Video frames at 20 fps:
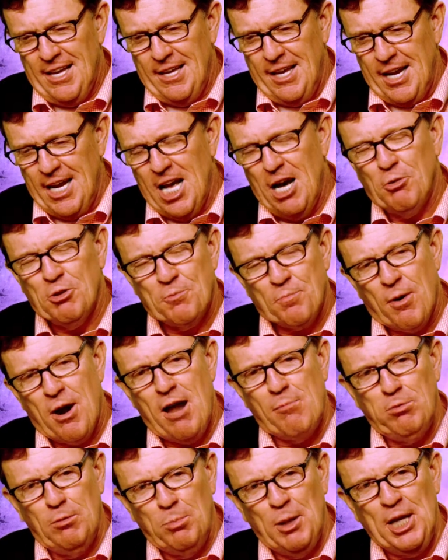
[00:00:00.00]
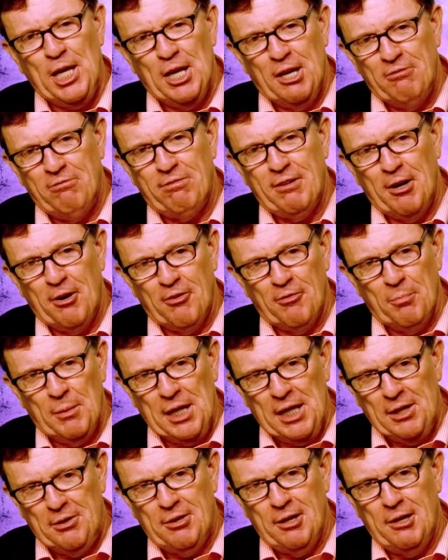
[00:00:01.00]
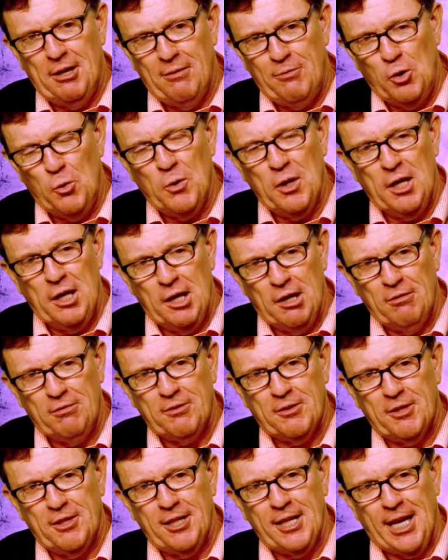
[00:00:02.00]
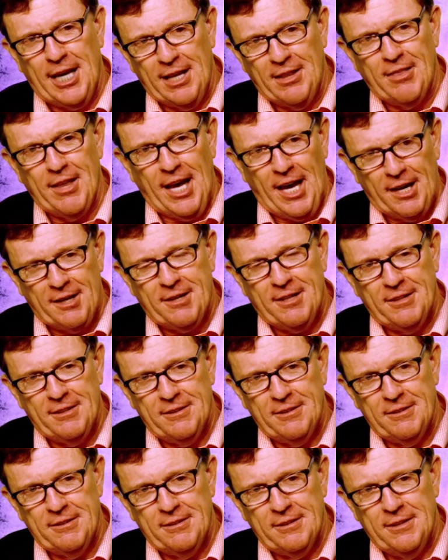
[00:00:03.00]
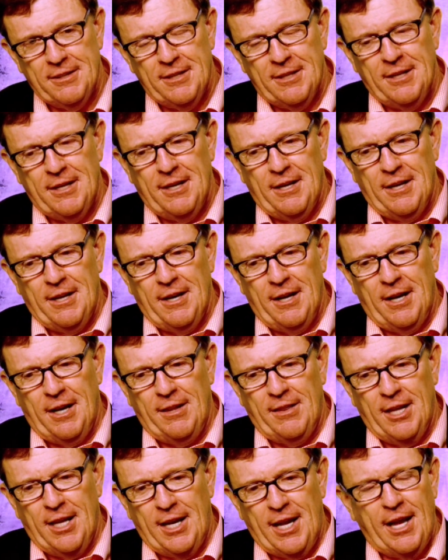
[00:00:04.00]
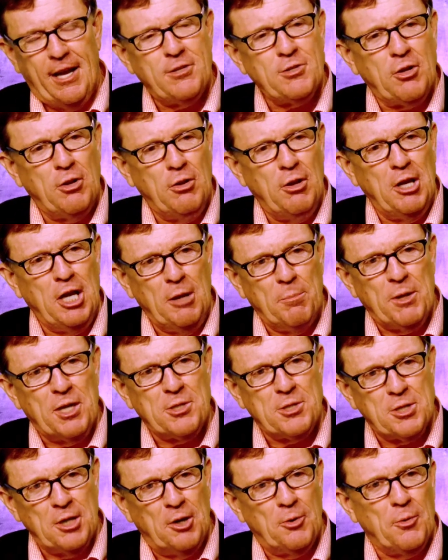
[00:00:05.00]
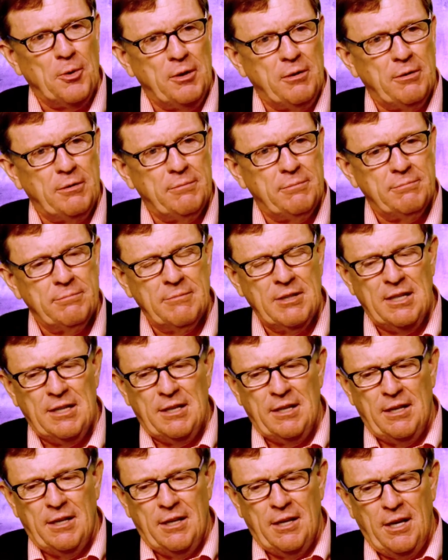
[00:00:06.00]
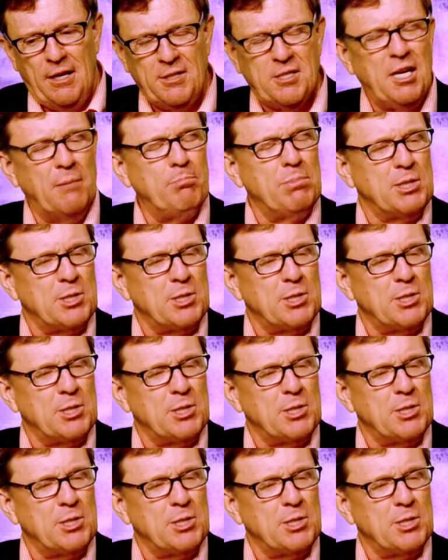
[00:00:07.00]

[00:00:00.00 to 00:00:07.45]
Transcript: "You know, it was probably unfair of me to give you a gift like that and then ask you to keep it a secret." He said,